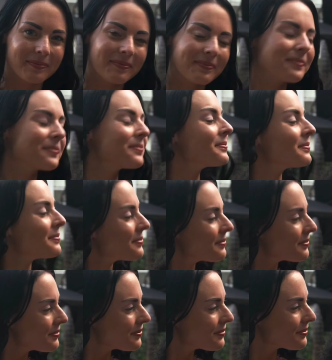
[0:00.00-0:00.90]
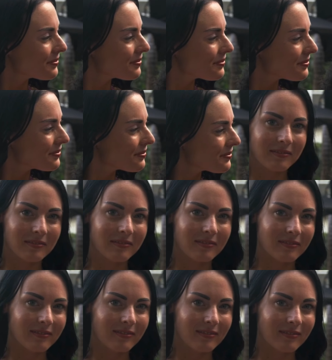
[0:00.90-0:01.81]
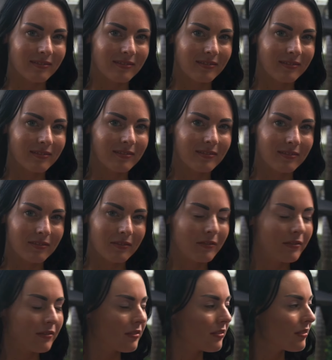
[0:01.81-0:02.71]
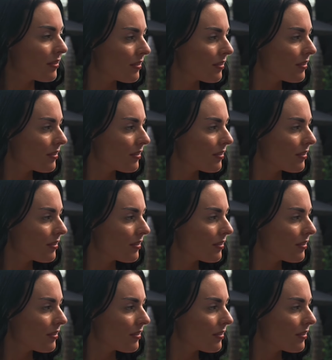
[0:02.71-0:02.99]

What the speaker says: [no speech]